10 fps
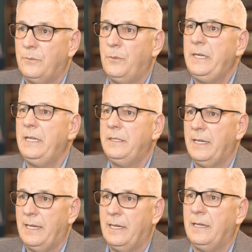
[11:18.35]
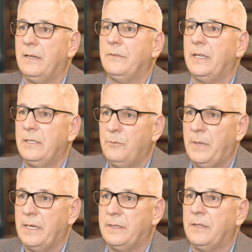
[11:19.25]
We need to have
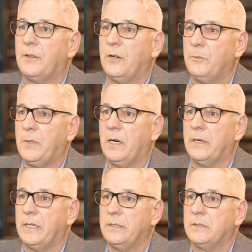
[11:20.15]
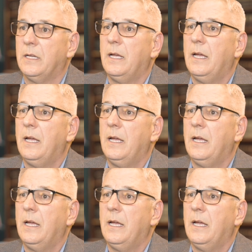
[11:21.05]
independent third parties